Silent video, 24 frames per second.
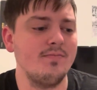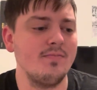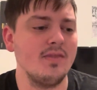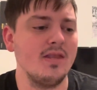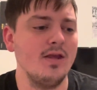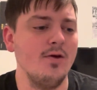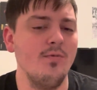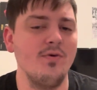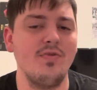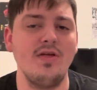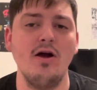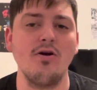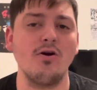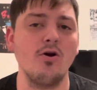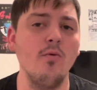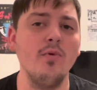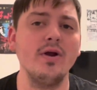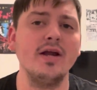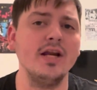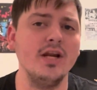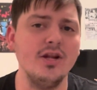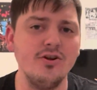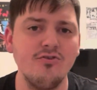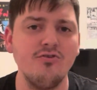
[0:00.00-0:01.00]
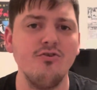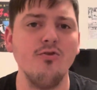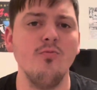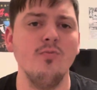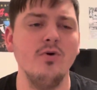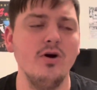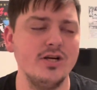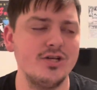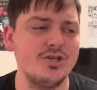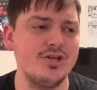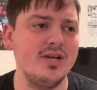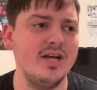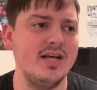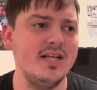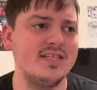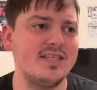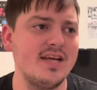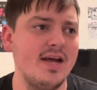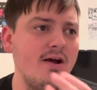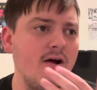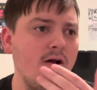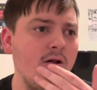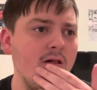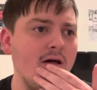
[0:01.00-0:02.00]
without going into too much
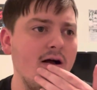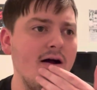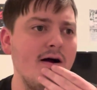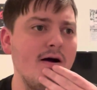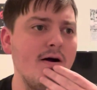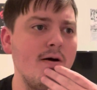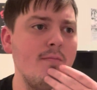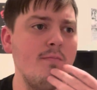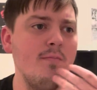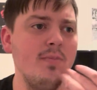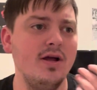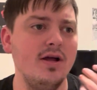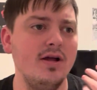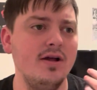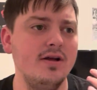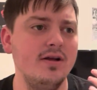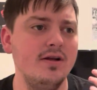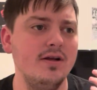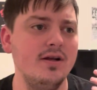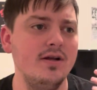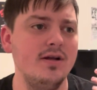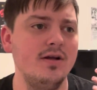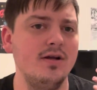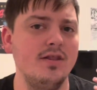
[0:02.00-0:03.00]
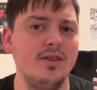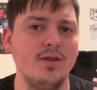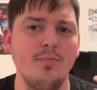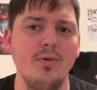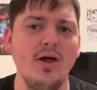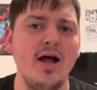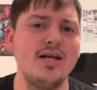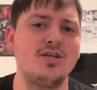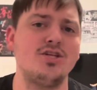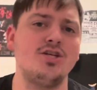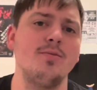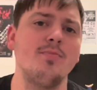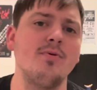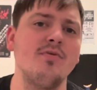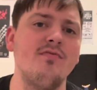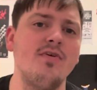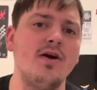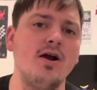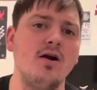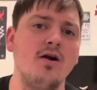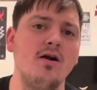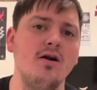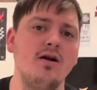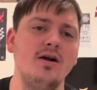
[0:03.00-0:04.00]
detail, the Blacksheep
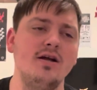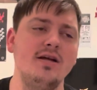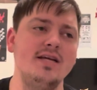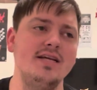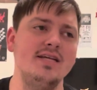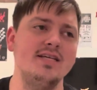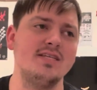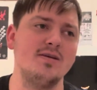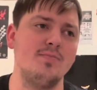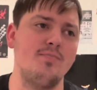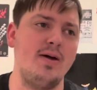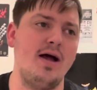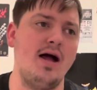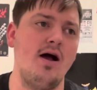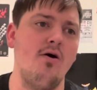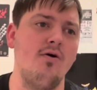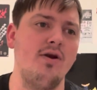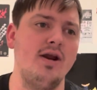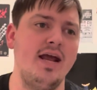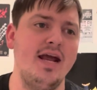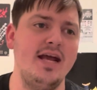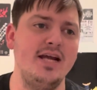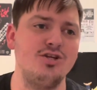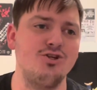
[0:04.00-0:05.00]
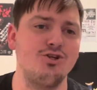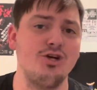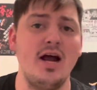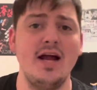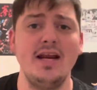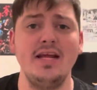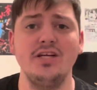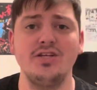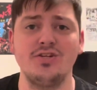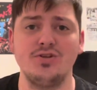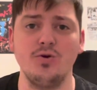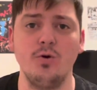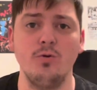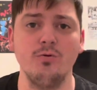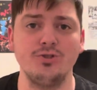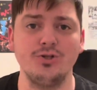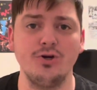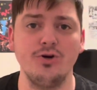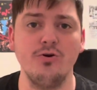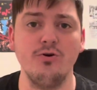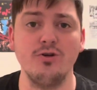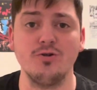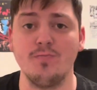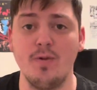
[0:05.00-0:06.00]
Affair is about a Chinese
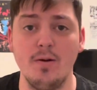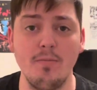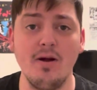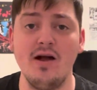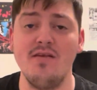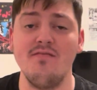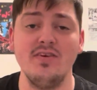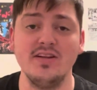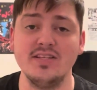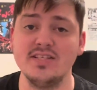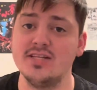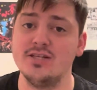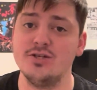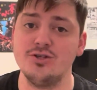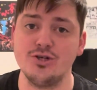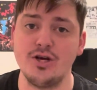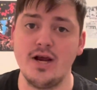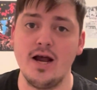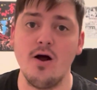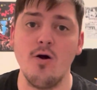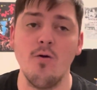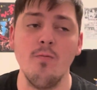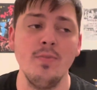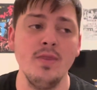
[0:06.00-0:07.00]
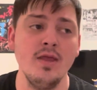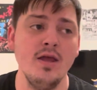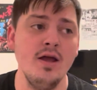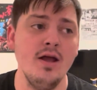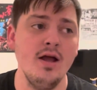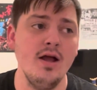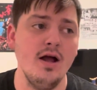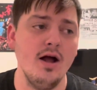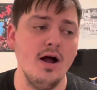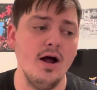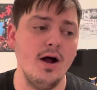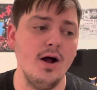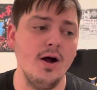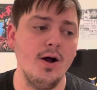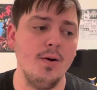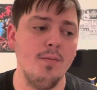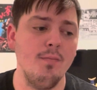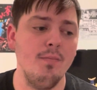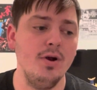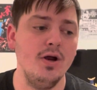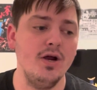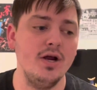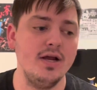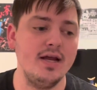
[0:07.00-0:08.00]
soldier who's played by Vincent Zhao.
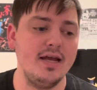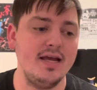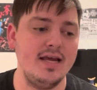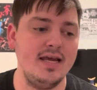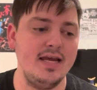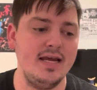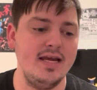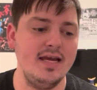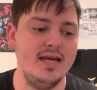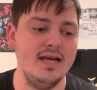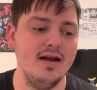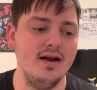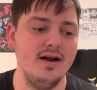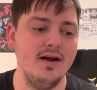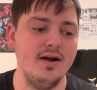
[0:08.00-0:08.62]
He